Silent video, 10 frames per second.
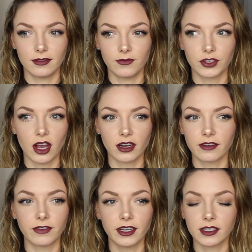
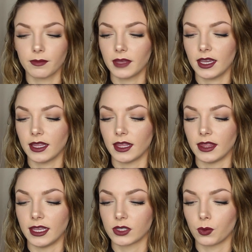photography or something, and
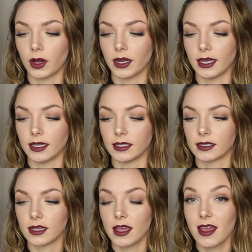then this one
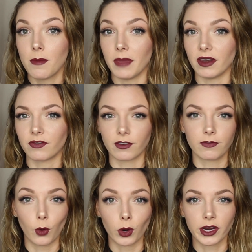is meant for
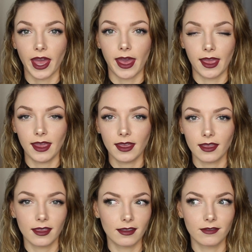4K
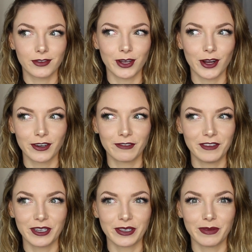
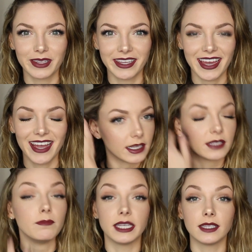photography or something like that.
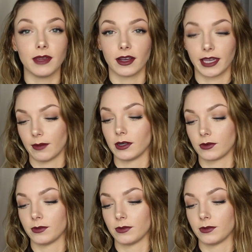It's meant to be on camera is what